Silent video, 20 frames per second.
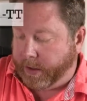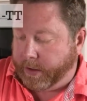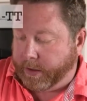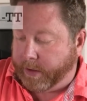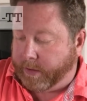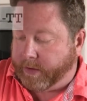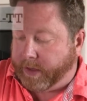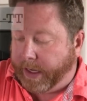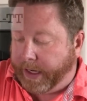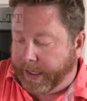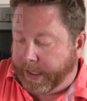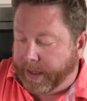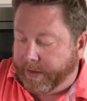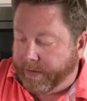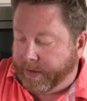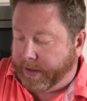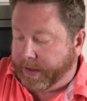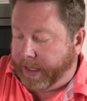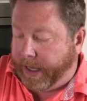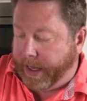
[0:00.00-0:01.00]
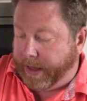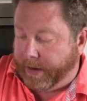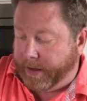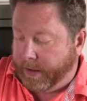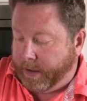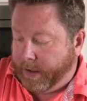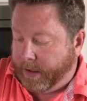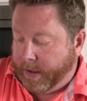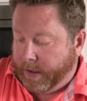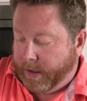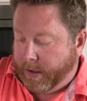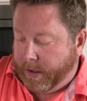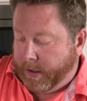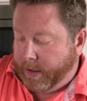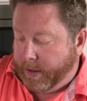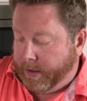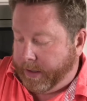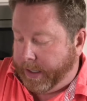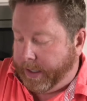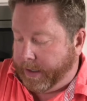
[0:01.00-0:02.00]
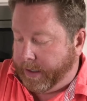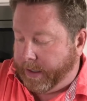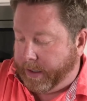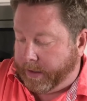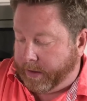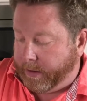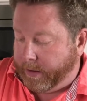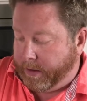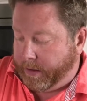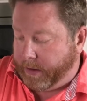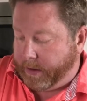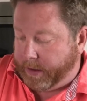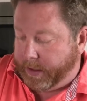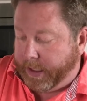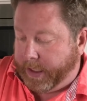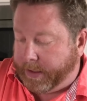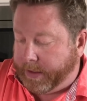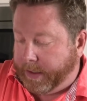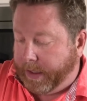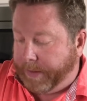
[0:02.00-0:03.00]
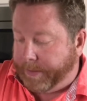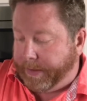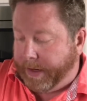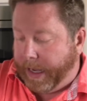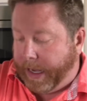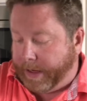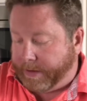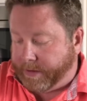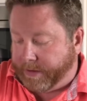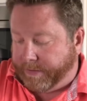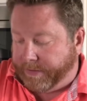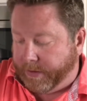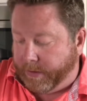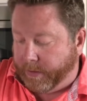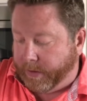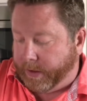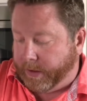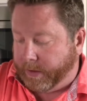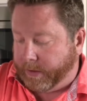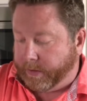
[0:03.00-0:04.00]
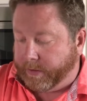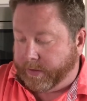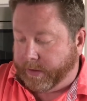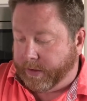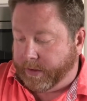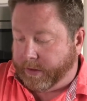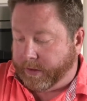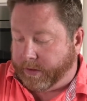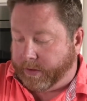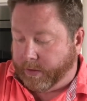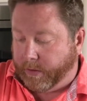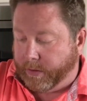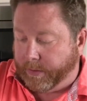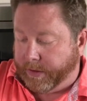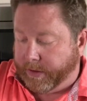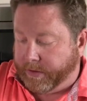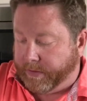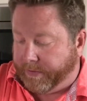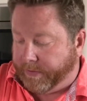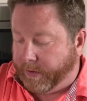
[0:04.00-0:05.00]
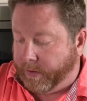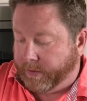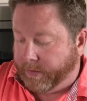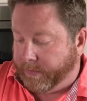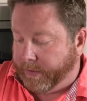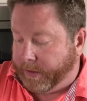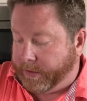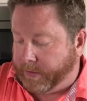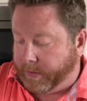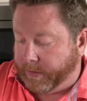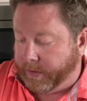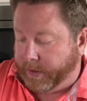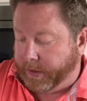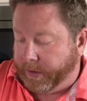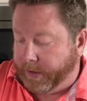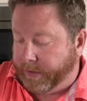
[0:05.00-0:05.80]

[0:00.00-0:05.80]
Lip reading: Let's kind of give it that kicked up notch, if you will, instead of just throwing a bunch of frozen vegetables in here.